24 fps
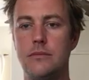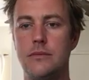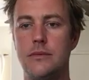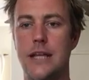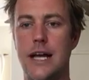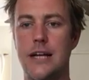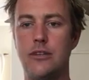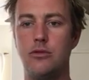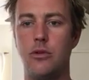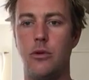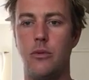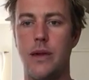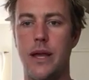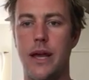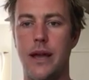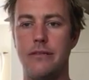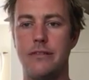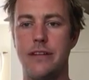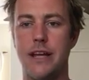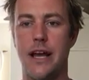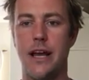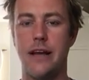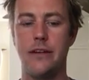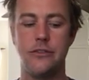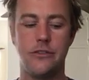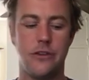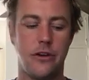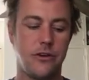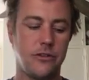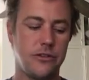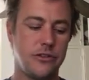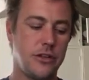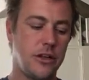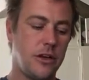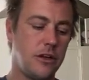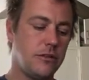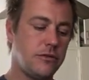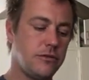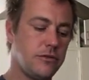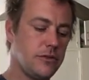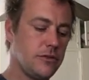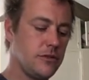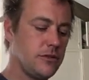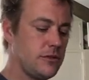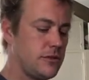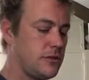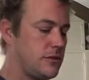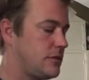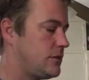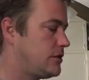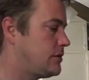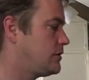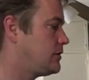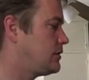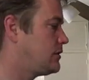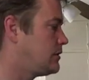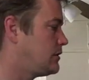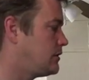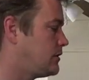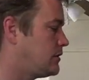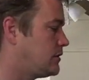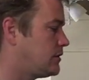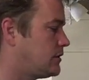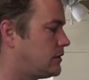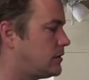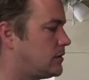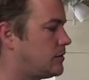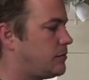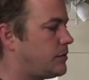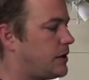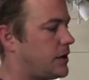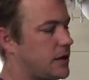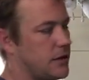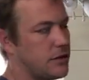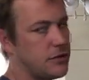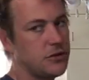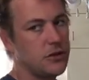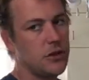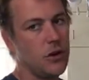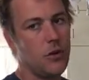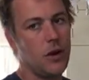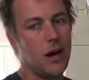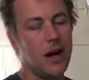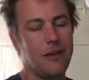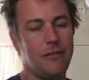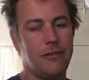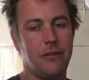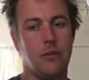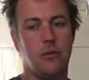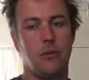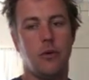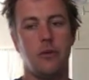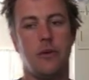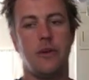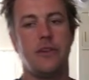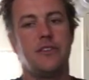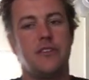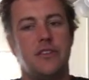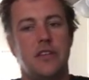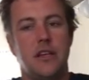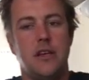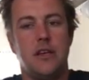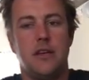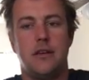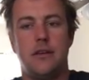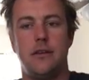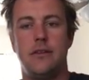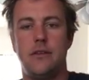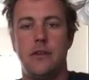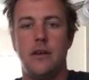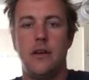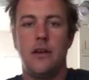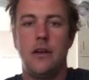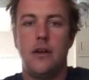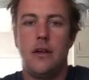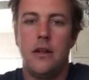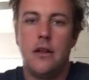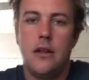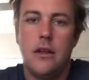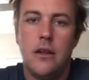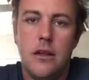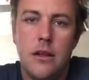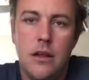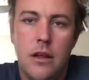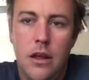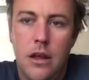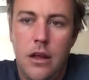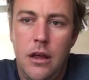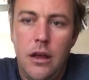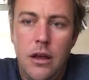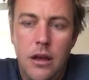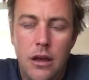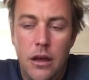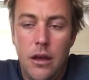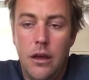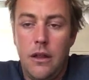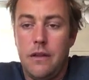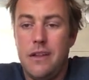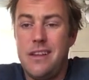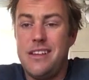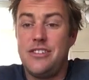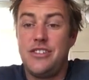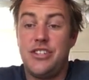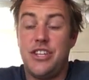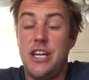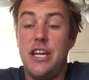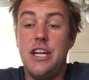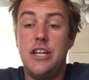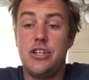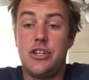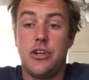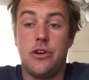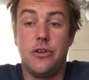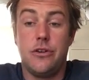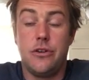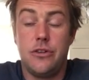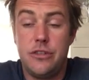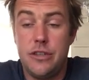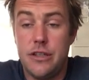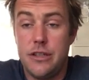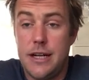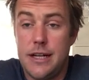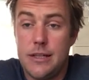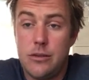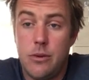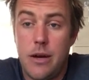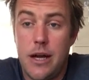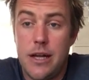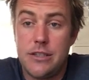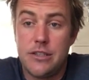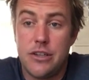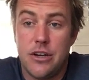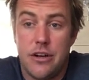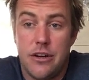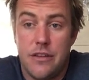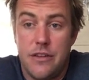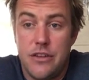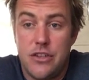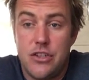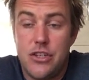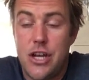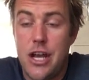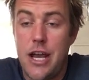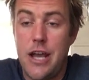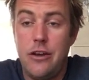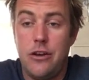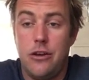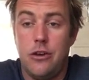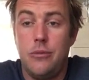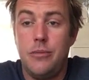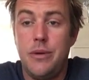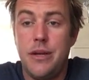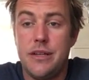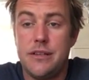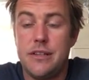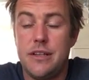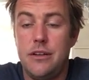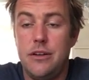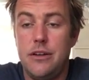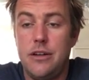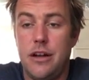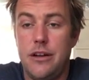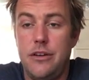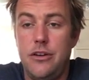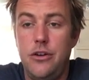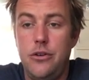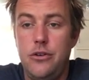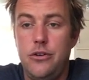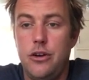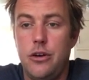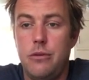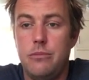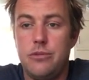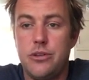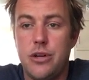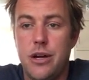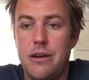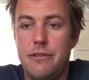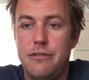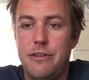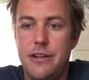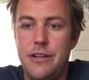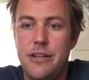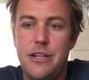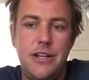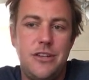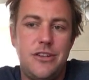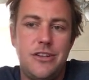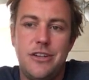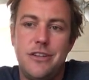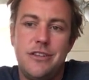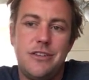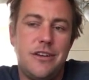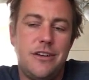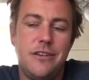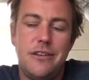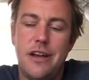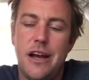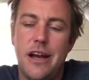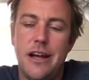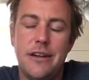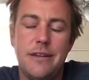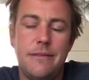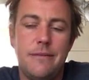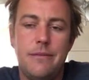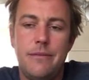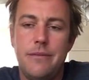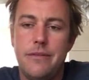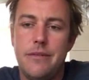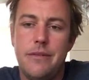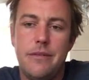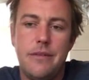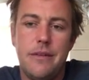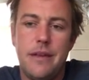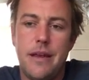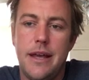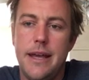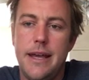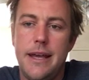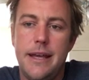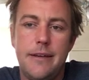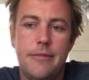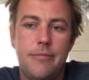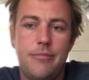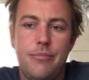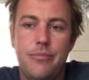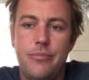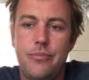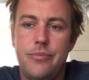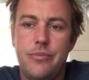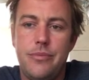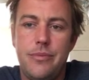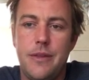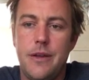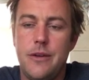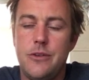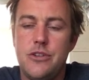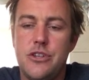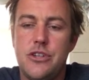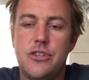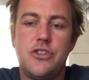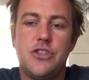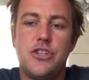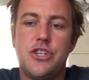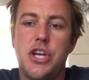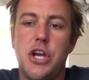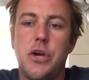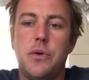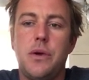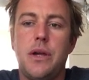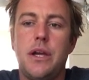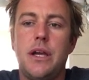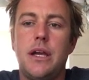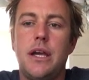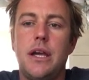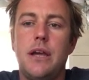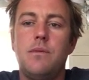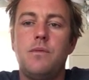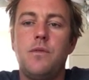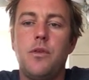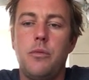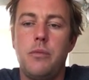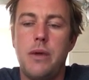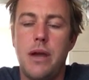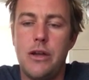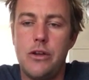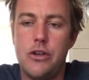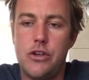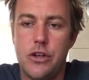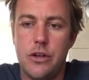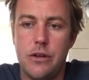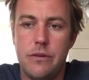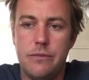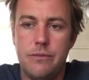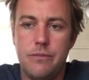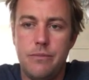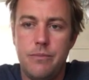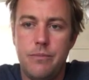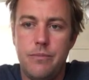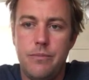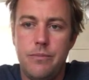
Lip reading: That's what we have to ask ourselves. Because so often what we see is these teachers, and that's why I started this channel, because I look on YouTube, I'm trying to find teachings. They're not like, they're just sharing information.